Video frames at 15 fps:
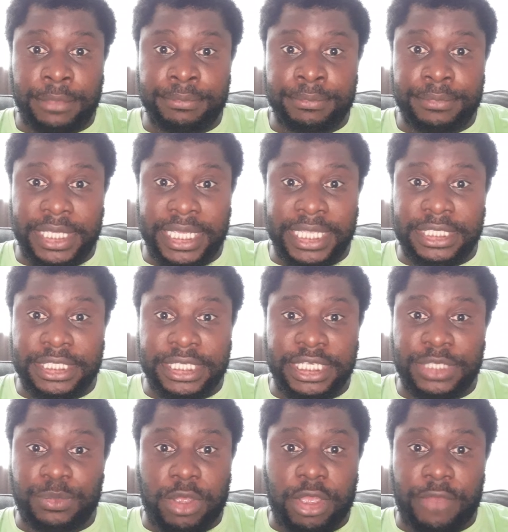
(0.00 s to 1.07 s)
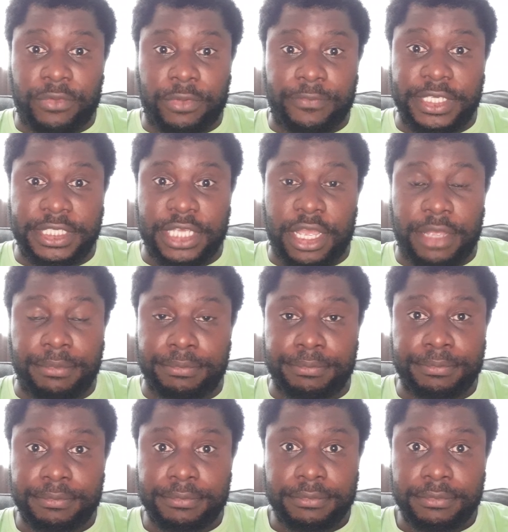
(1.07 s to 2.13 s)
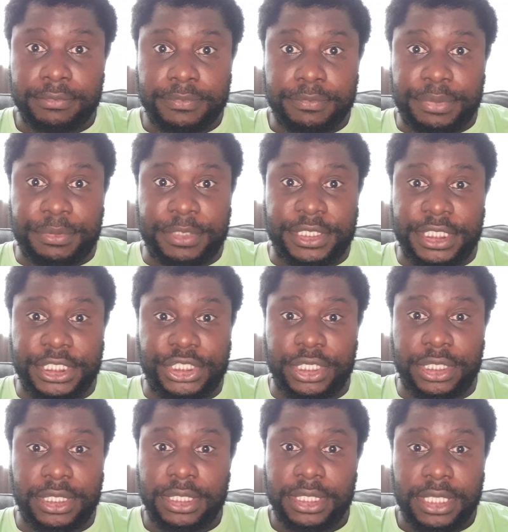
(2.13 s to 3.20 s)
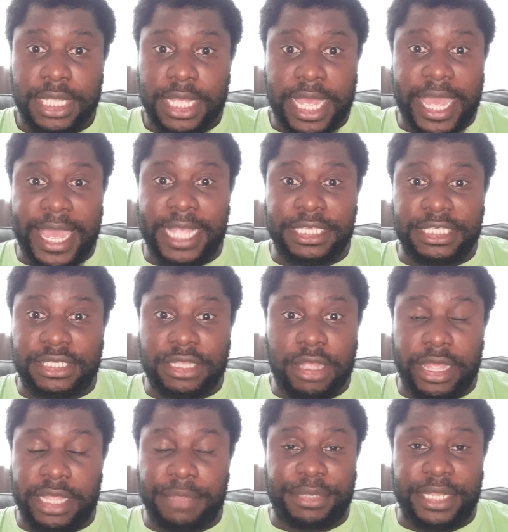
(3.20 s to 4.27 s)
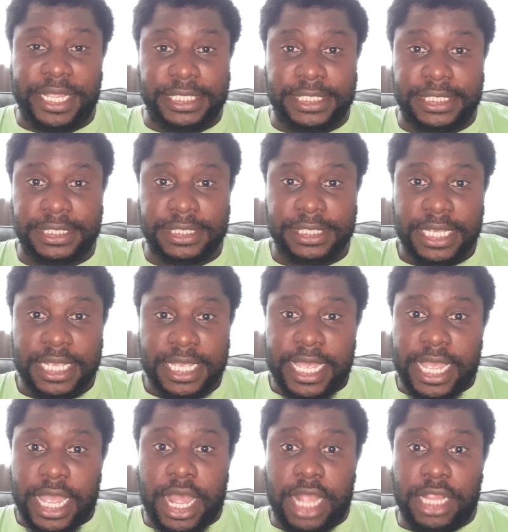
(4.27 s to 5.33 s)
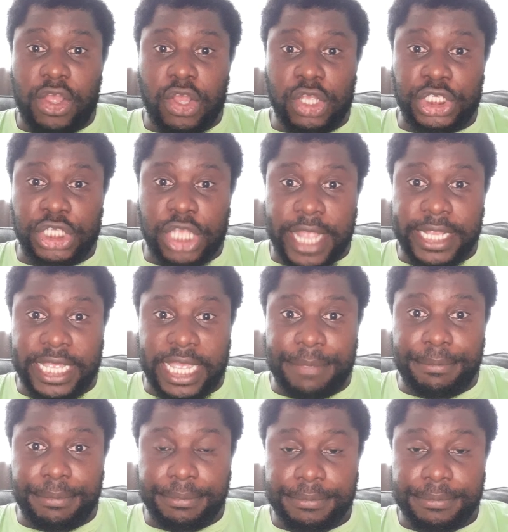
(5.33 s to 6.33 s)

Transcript: he's worthy of his position and starting place. Alongside him,